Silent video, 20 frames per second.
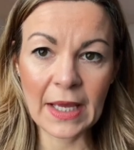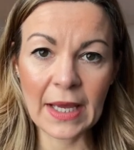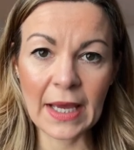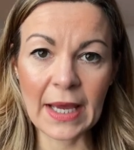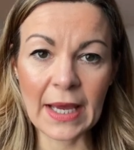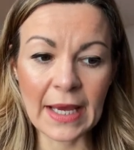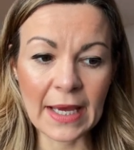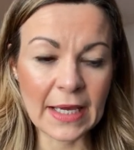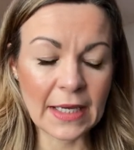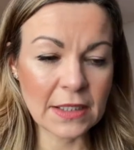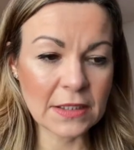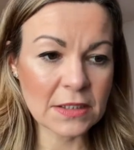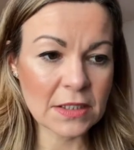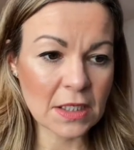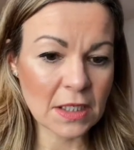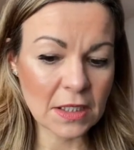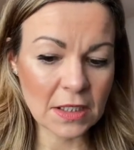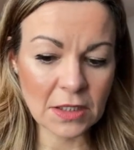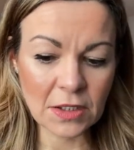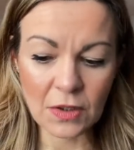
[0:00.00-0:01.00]
And,
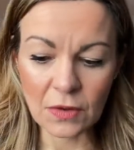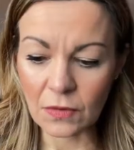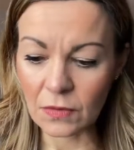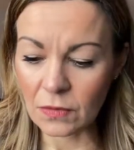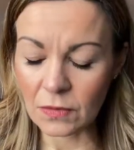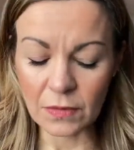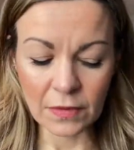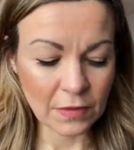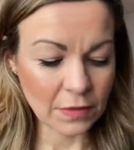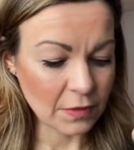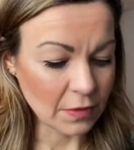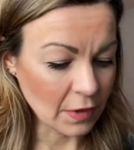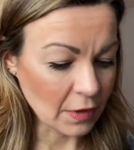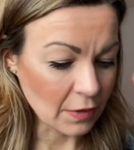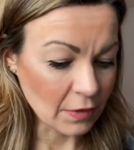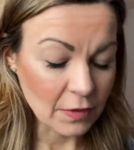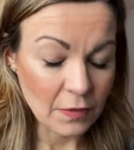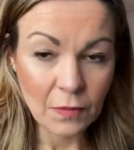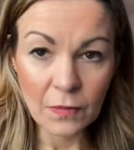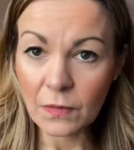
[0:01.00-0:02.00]
you know,
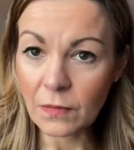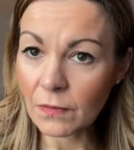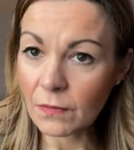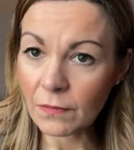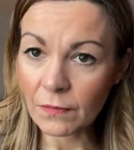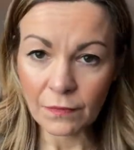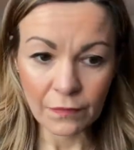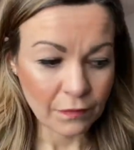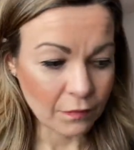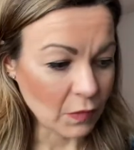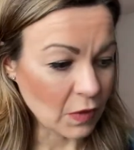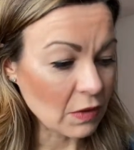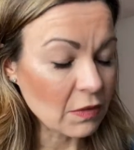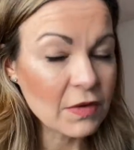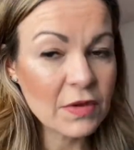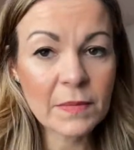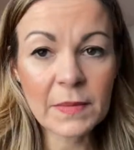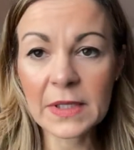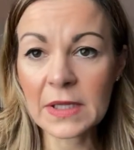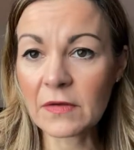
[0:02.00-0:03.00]
look, we're
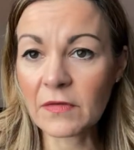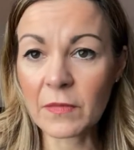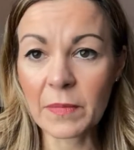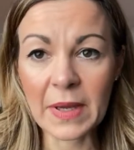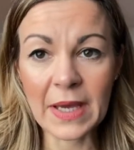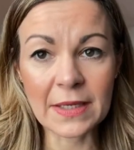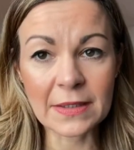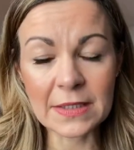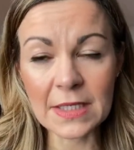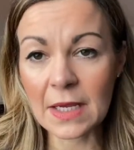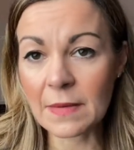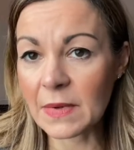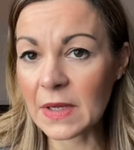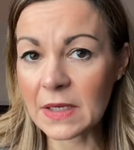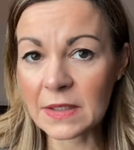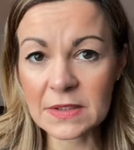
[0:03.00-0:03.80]
in the middle of a pandemic,